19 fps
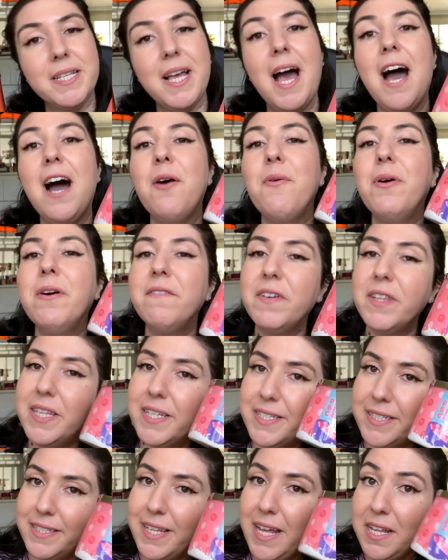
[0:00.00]
However, the
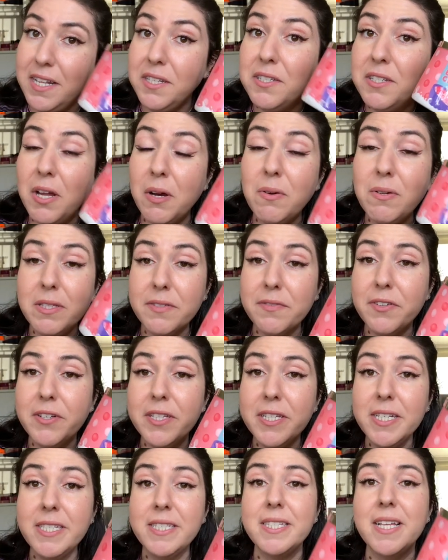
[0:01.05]
scent notes for
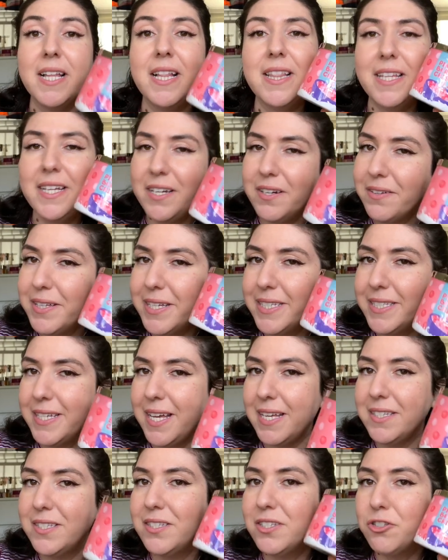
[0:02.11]
this literally
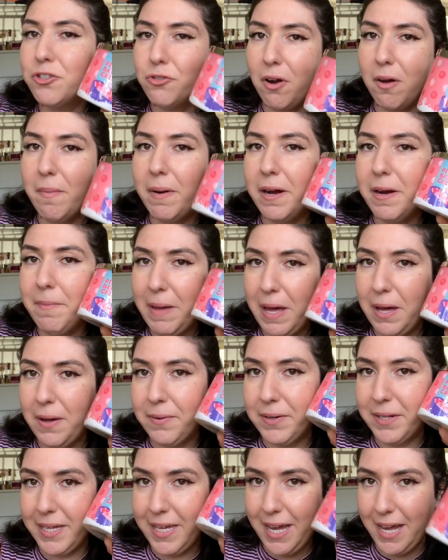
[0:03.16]
says strawberry
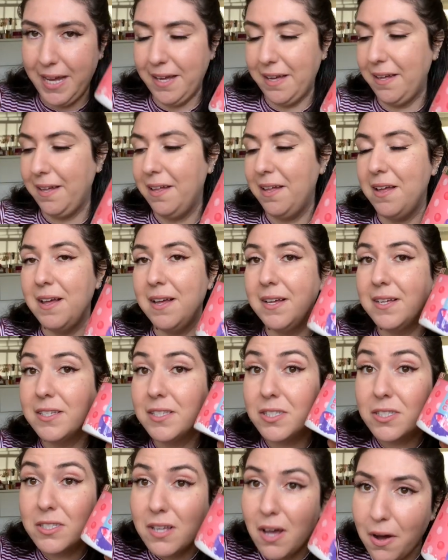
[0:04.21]
pound cake.
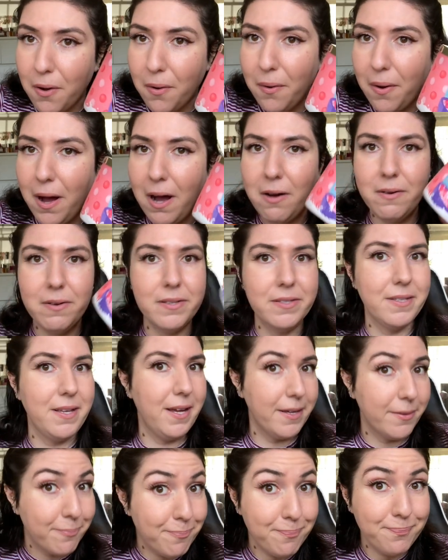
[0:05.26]
So I was
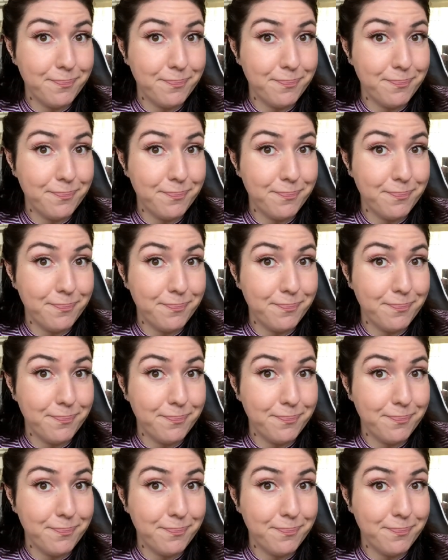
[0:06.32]
like,